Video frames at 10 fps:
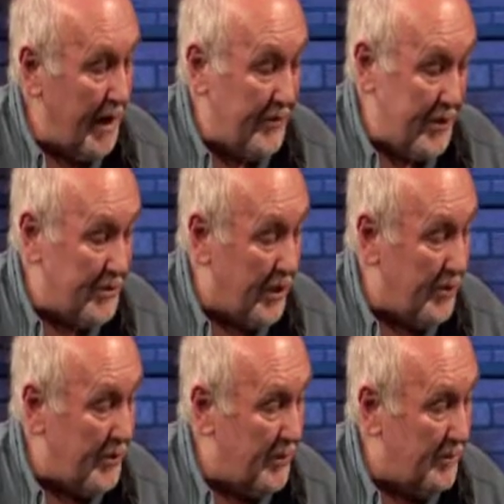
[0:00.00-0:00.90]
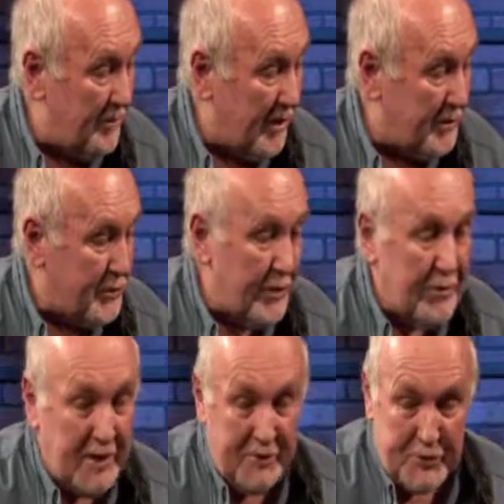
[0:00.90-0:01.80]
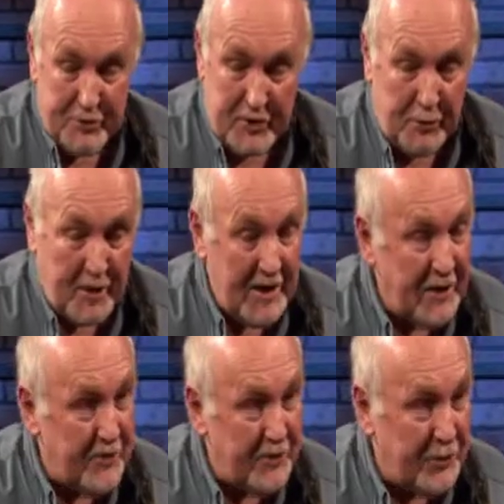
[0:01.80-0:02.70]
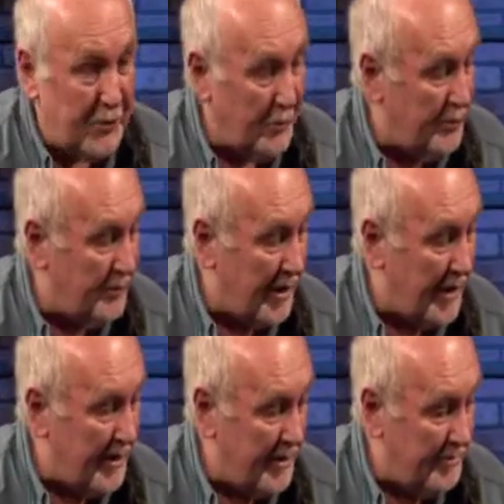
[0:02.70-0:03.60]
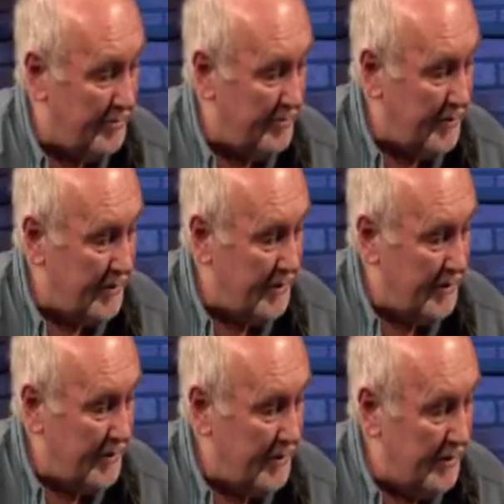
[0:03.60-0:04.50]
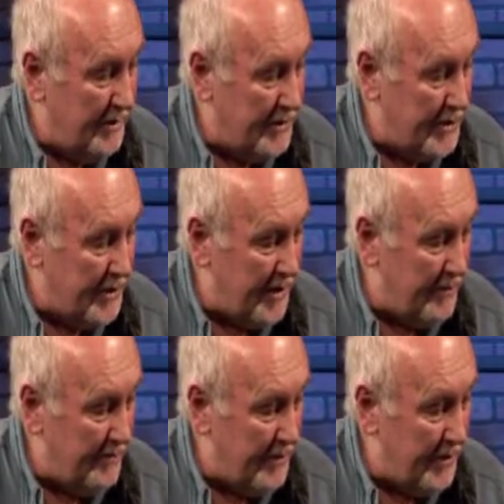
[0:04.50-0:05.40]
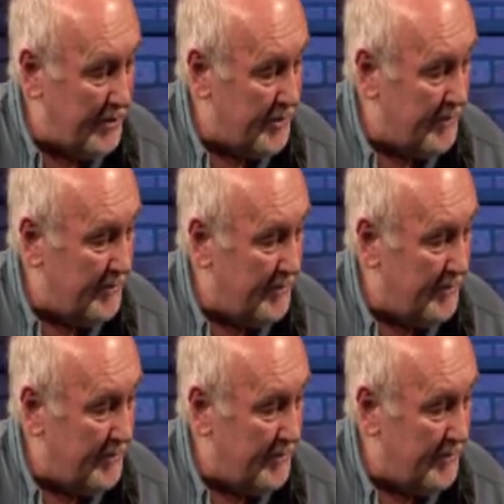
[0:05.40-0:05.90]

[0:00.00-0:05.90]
and there's other turnarounds are right here too. Like, let's see, this,